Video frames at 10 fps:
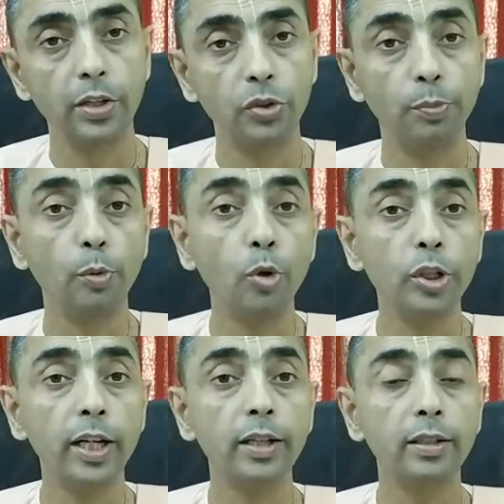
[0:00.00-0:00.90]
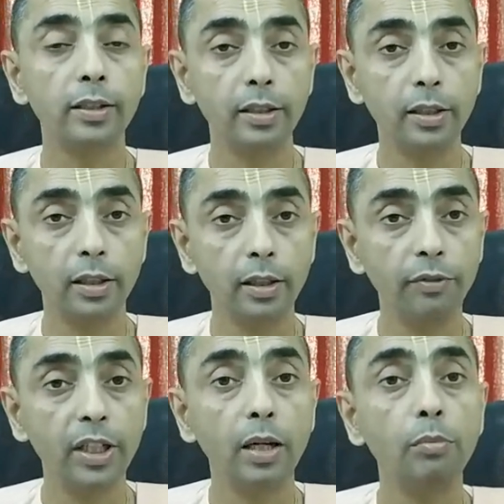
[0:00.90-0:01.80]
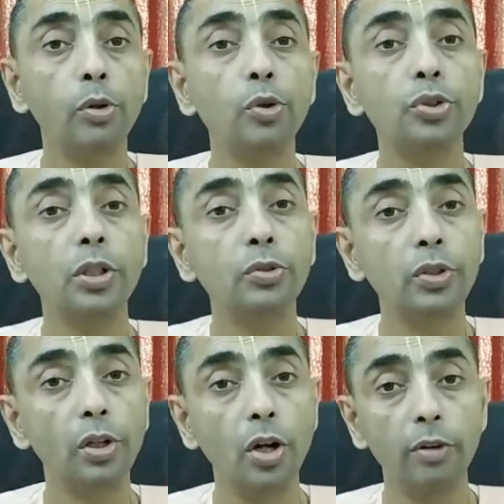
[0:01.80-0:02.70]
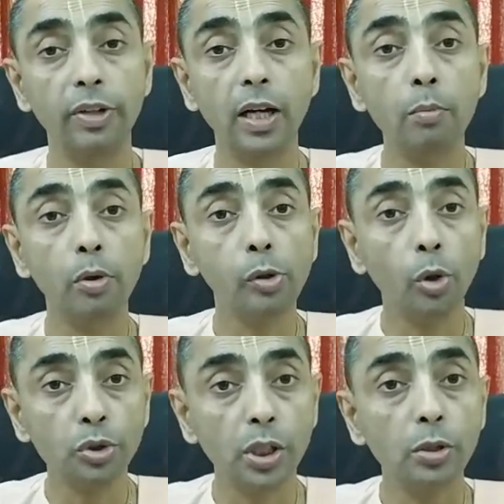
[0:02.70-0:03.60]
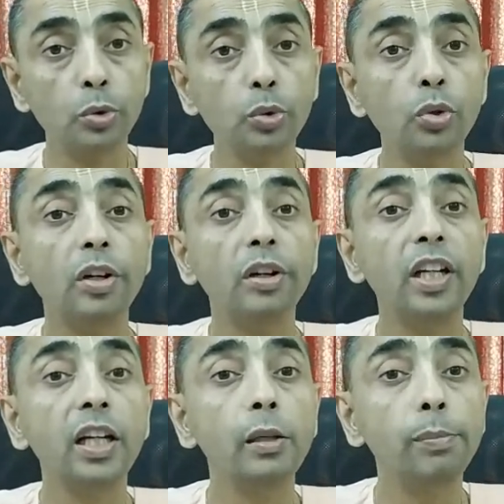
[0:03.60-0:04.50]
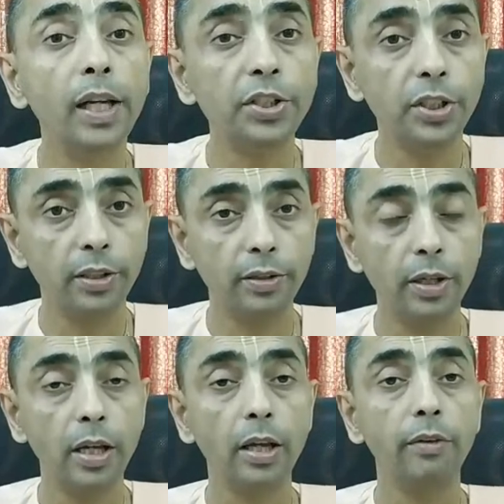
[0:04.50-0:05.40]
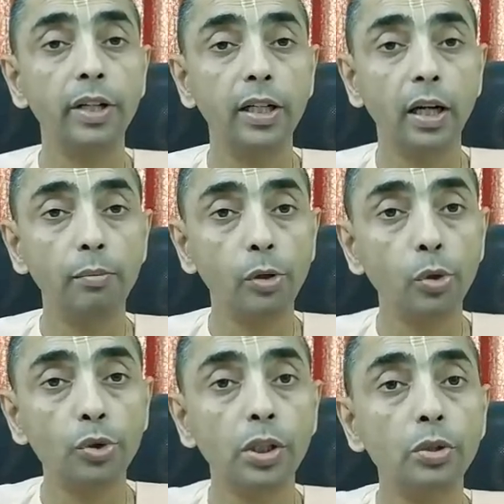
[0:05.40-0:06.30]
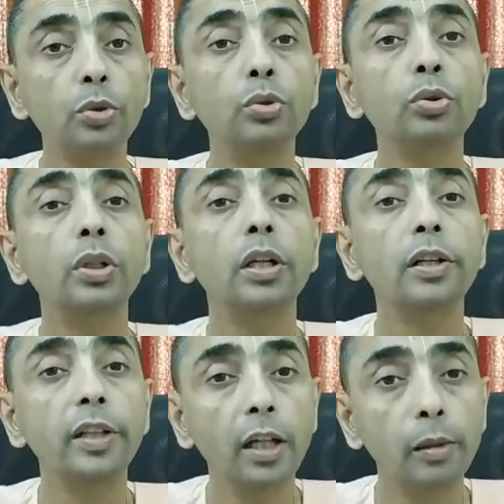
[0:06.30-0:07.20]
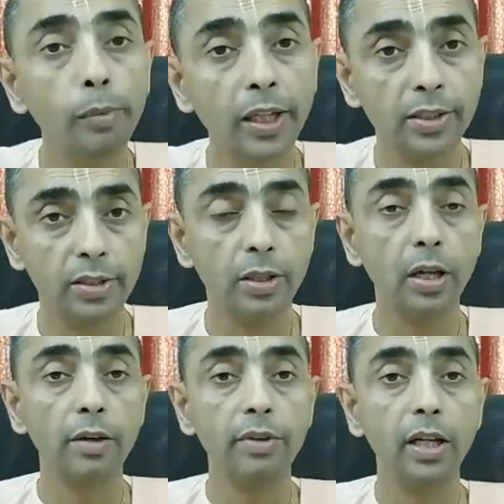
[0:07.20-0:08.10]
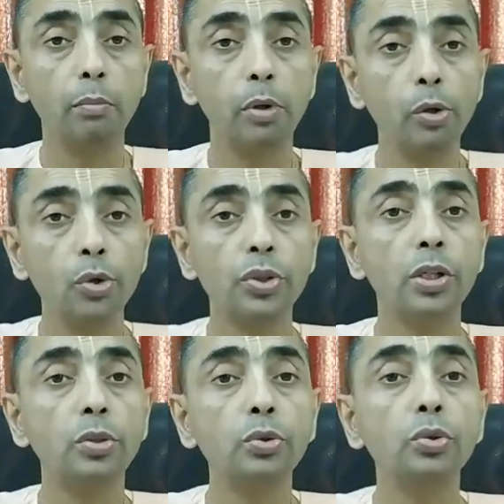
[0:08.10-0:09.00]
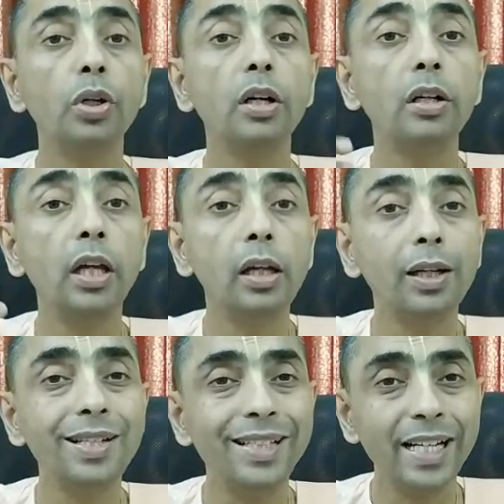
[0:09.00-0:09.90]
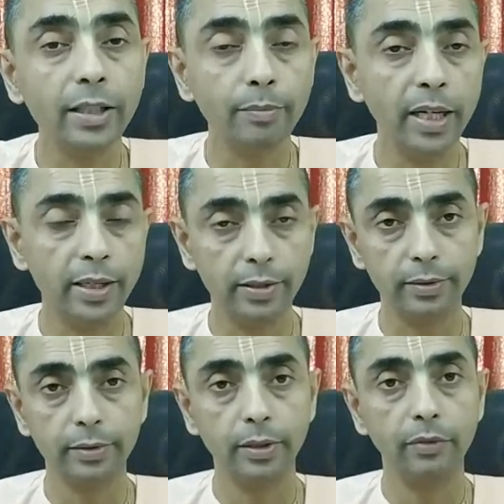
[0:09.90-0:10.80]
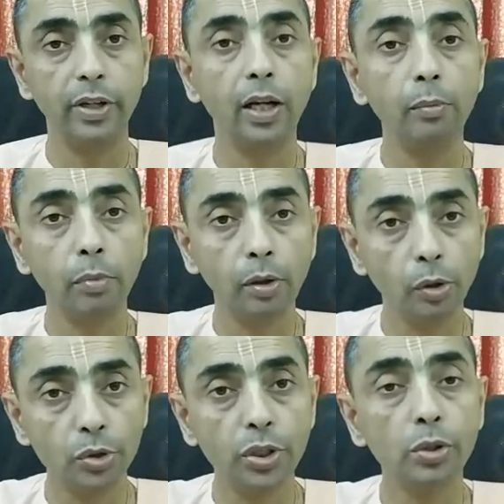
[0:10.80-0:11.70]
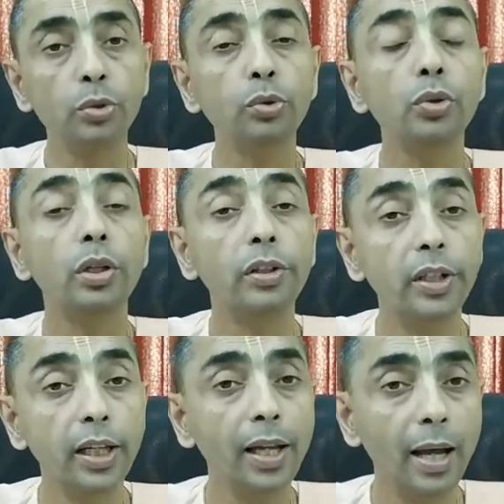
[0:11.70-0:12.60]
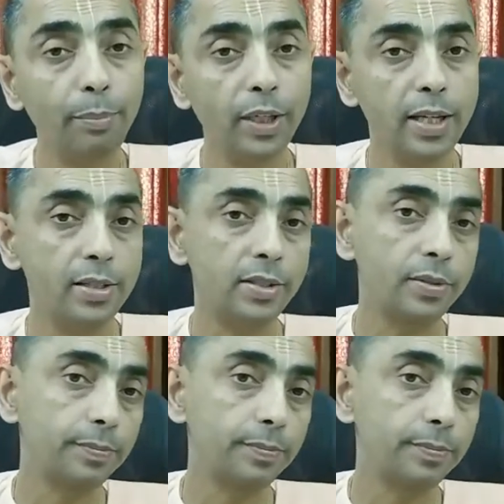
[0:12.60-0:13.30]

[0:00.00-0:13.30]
So promoted, we come closer to the Lord, we come closer to real pleasure, we come closer to real bliss, we come closer to real contentment, we come closer to real happiness,